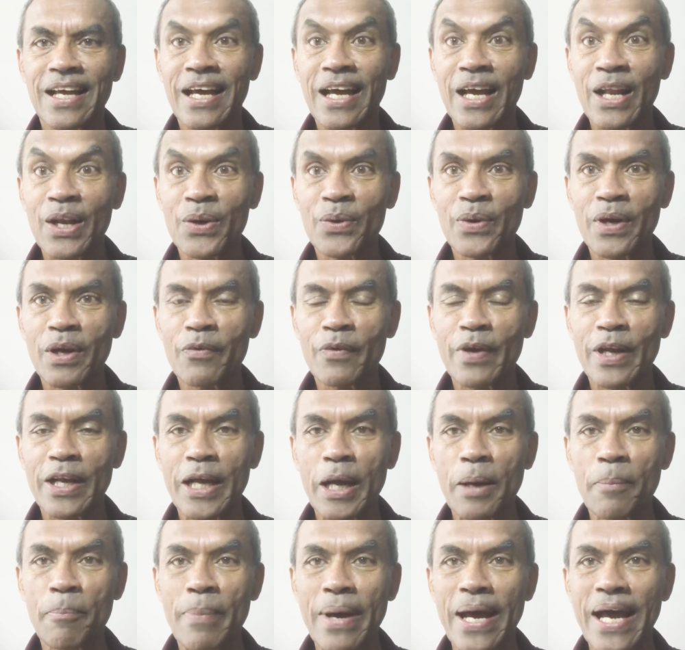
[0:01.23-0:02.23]
Hello and
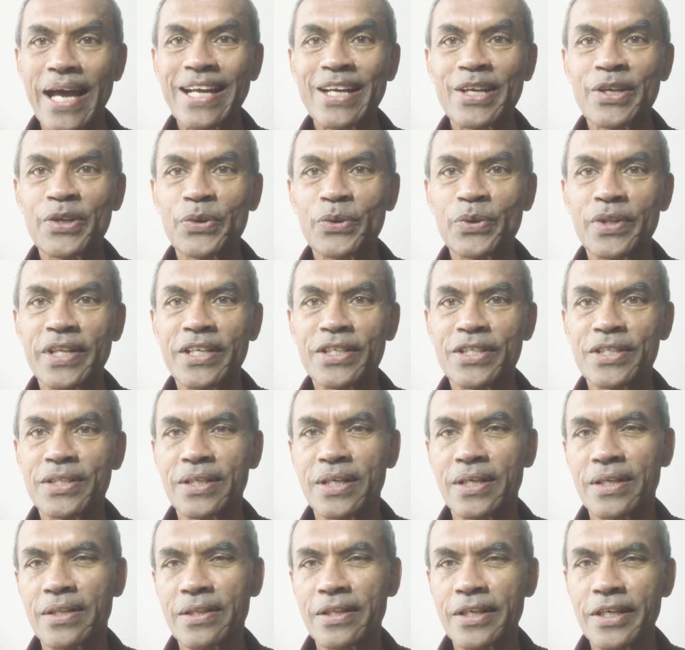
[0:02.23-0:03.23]
welcome back to this
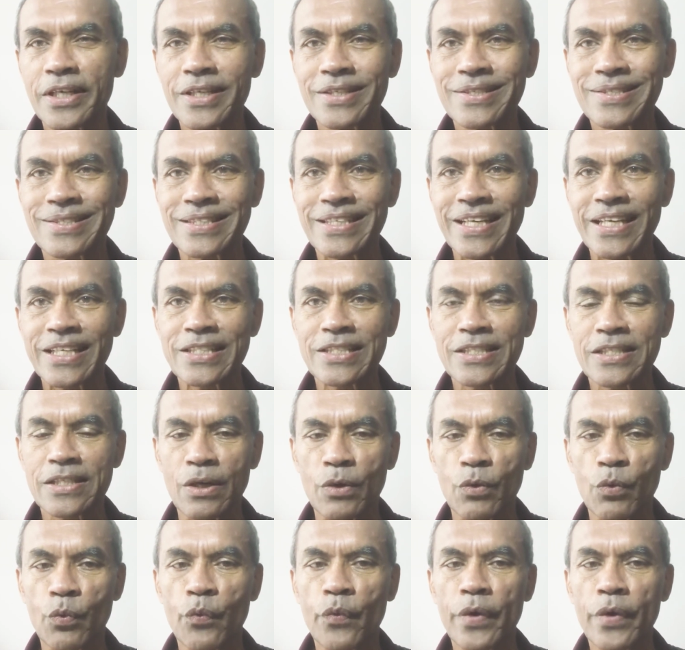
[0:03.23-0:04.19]
36th